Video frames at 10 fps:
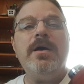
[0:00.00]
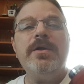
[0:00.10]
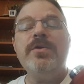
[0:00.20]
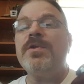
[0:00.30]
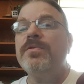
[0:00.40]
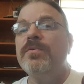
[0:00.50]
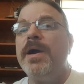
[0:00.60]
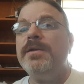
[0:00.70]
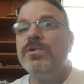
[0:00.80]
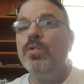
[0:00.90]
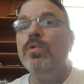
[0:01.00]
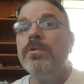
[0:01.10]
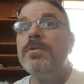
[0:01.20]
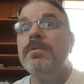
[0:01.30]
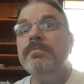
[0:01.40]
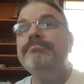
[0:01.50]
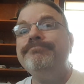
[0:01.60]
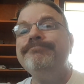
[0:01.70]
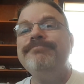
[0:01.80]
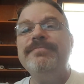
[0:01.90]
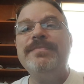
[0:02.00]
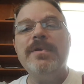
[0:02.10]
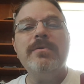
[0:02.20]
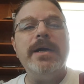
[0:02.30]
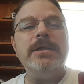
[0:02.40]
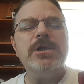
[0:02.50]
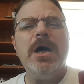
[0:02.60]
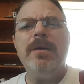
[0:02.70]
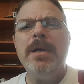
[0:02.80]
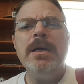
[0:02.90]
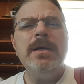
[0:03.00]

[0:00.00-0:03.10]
using the right tools for the right job,